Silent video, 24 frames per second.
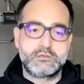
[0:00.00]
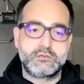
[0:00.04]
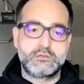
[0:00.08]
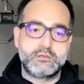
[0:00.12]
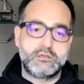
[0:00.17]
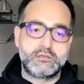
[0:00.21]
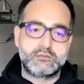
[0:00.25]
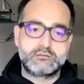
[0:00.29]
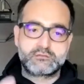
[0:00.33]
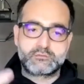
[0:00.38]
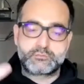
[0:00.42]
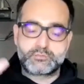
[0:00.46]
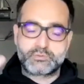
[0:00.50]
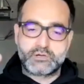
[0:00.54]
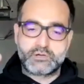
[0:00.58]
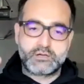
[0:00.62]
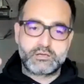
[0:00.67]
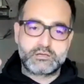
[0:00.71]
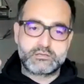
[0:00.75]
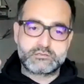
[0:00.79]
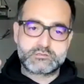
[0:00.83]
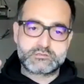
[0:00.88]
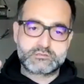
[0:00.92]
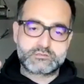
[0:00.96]

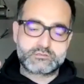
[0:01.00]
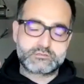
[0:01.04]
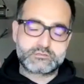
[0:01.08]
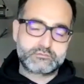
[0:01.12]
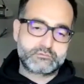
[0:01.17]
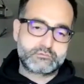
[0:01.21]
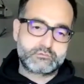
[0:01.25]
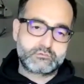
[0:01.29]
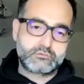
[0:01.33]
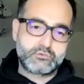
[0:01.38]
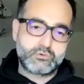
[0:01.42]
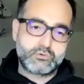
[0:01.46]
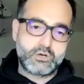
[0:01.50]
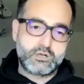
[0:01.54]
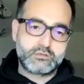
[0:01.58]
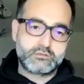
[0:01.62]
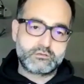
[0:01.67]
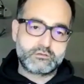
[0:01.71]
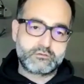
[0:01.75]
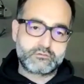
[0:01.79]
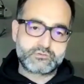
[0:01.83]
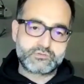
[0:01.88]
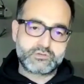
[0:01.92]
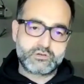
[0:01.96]
enterprise
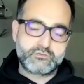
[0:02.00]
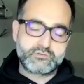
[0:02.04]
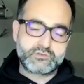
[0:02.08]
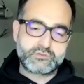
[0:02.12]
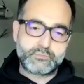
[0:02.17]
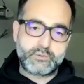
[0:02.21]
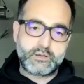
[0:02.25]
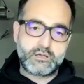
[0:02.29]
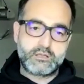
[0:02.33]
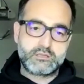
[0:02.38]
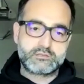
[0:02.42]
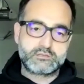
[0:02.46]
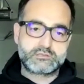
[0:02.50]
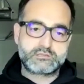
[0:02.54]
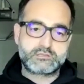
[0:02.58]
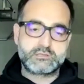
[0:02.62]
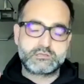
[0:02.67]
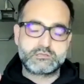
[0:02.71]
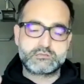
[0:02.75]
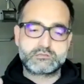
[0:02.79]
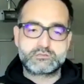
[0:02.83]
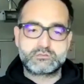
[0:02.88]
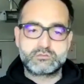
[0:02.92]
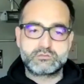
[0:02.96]
quality of service
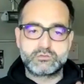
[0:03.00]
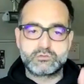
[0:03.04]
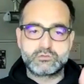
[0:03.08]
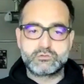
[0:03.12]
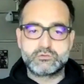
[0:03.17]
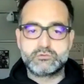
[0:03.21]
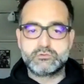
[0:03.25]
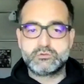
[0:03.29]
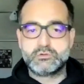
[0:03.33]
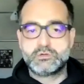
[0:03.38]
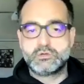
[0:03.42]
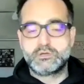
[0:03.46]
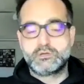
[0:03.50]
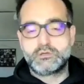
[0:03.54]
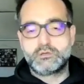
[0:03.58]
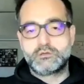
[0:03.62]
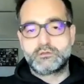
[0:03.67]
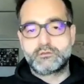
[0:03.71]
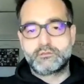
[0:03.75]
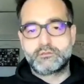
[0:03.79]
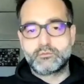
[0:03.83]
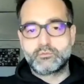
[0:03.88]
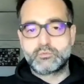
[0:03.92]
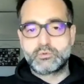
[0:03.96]
policies to
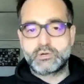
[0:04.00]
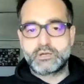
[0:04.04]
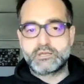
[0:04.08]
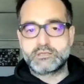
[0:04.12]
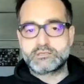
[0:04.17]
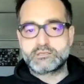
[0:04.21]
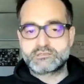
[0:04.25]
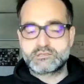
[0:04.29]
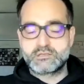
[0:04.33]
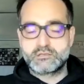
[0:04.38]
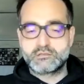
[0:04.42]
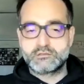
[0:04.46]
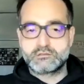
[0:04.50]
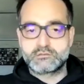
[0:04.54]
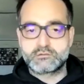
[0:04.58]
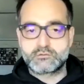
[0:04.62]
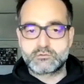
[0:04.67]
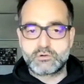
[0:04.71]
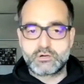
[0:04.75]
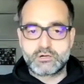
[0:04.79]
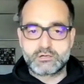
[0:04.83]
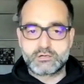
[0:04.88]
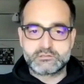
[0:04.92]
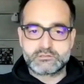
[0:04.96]
the way
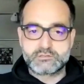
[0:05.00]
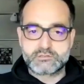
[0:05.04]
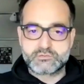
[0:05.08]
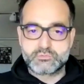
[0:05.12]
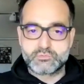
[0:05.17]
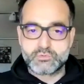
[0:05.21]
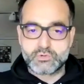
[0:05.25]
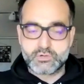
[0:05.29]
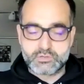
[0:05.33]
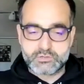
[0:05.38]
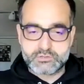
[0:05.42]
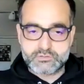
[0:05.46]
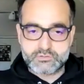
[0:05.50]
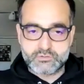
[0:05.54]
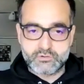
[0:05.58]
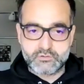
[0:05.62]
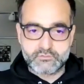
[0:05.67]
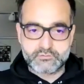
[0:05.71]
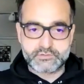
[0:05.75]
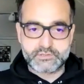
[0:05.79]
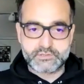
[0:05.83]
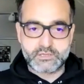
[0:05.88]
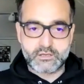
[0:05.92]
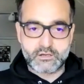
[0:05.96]
cellular wireless works
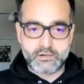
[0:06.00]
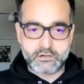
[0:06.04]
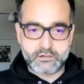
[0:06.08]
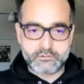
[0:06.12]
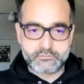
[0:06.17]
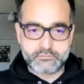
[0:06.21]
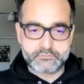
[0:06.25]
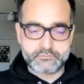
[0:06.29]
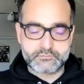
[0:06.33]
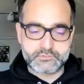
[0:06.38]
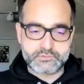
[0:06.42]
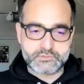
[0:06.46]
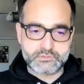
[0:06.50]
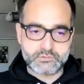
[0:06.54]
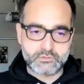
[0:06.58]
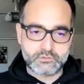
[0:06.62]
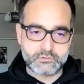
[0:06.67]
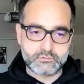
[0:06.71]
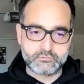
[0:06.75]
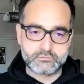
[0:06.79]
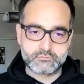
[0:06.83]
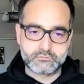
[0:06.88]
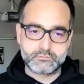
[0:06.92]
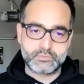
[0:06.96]
over the air.
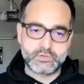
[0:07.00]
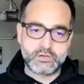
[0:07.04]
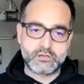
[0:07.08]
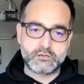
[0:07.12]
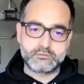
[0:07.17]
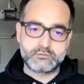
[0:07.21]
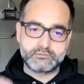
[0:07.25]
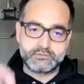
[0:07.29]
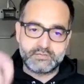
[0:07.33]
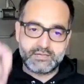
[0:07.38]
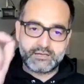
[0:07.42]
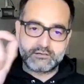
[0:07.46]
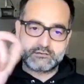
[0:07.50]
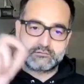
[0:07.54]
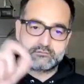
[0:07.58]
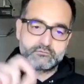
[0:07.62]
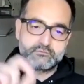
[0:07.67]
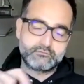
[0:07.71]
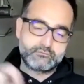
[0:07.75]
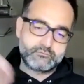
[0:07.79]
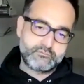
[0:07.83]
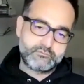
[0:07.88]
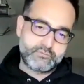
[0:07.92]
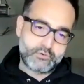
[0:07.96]
So that
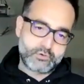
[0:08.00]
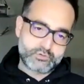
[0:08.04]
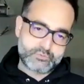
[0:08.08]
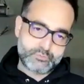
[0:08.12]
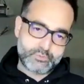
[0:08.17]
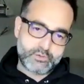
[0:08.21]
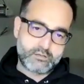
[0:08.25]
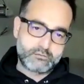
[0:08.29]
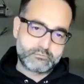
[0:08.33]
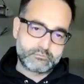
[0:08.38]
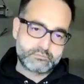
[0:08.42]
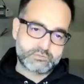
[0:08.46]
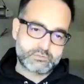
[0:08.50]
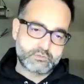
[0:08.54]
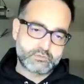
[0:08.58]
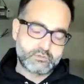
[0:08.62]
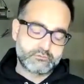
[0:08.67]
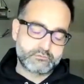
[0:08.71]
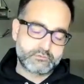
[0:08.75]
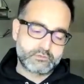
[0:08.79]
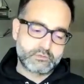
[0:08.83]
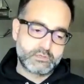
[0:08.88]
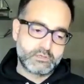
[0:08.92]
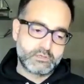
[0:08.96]
first problem solved.